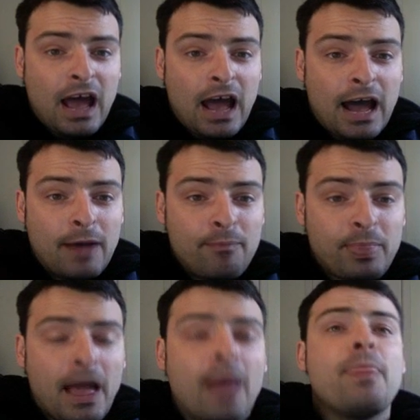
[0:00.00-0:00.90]
and
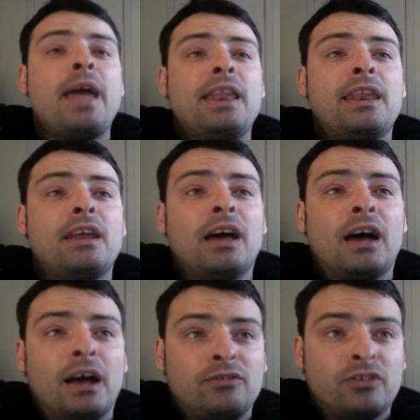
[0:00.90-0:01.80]
then
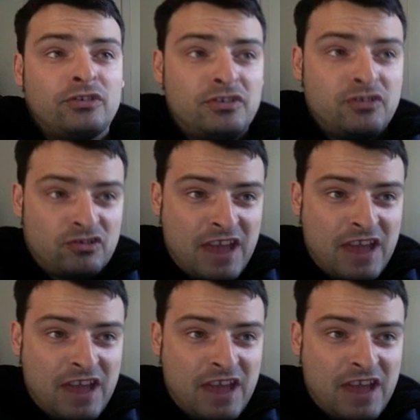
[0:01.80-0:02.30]
just